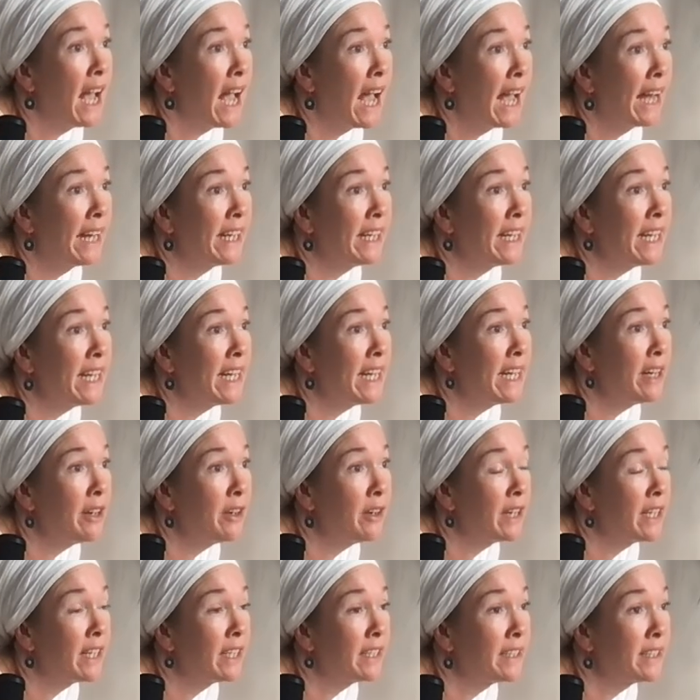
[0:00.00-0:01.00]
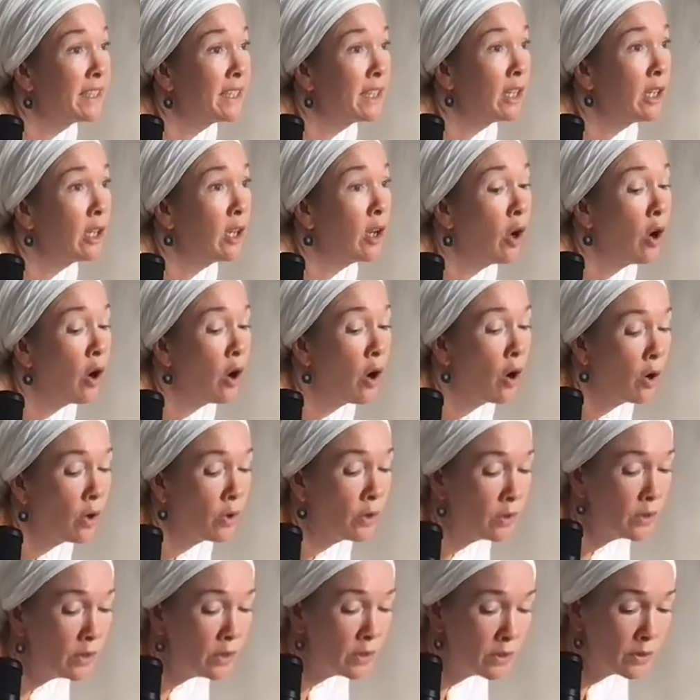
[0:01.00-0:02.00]
And here it's a
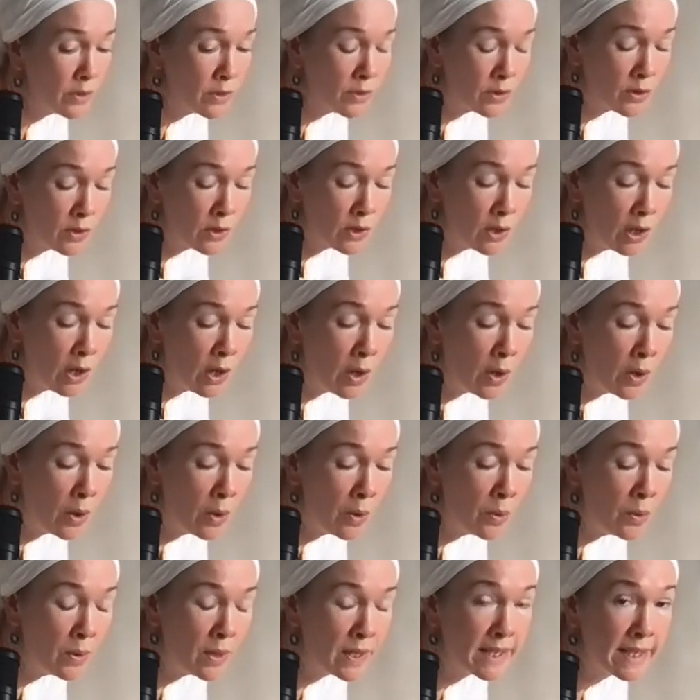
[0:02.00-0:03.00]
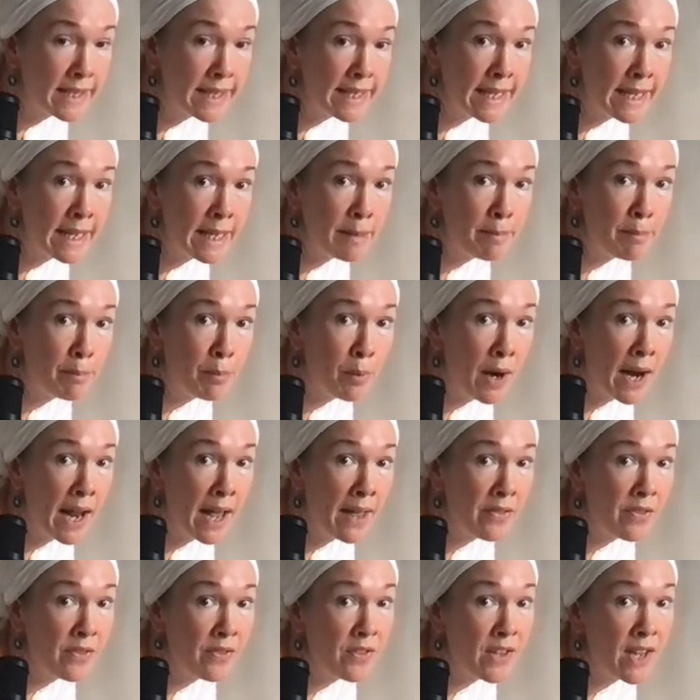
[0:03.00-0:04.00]
long, slow, deep
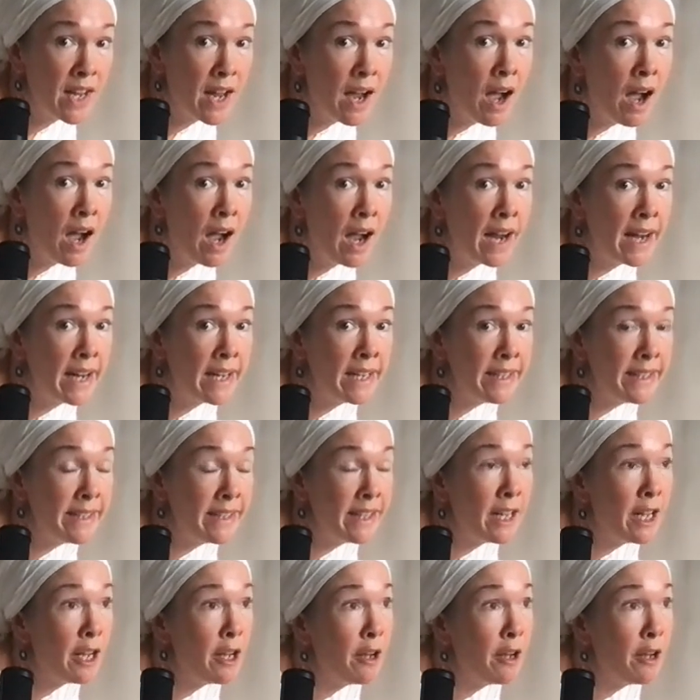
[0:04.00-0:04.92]
breath. The eyes